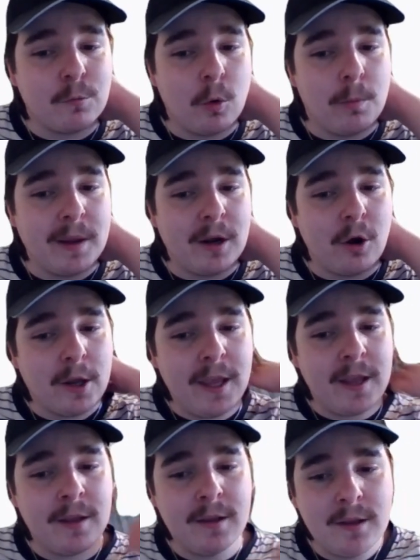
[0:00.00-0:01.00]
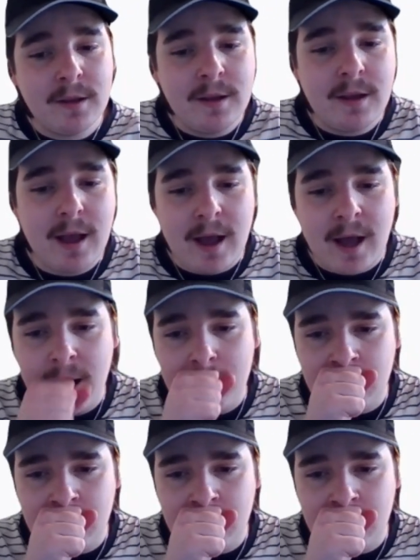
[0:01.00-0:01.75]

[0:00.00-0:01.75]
will be looking um,